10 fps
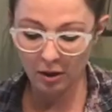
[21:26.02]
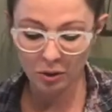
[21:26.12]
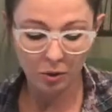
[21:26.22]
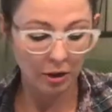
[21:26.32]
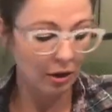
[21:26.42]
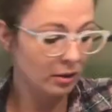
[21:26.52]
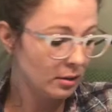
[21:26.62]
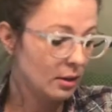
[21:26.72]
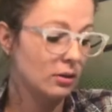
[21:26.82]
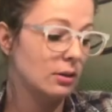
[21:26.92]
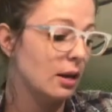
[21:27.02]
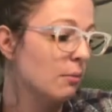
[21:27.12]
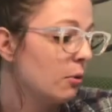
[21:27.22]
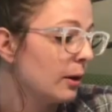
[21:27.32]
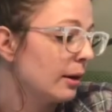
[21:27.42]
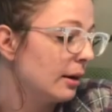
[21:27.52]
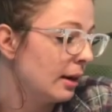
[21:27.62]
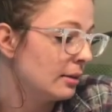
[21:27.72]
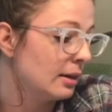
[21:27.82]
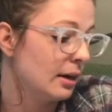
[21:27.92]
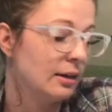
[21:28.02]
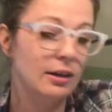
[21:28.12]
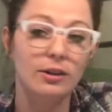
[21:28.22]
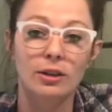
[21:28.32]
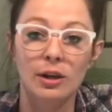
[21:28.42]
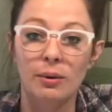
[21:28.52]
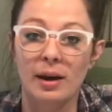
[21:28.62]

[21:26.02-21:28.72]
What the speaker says: So there is still some organizing I need to do.